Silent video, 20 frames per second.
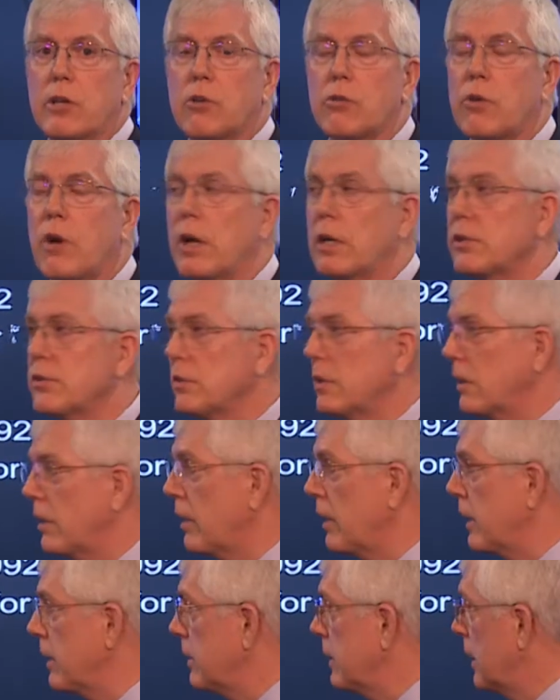crossed the
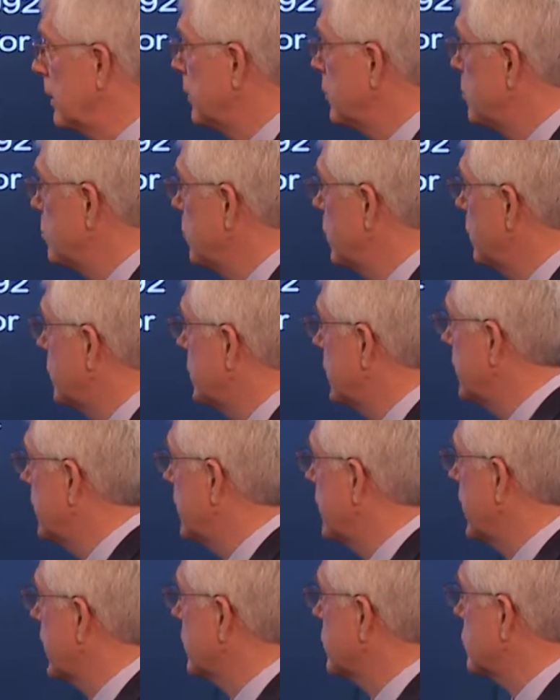line. Now let's move to the next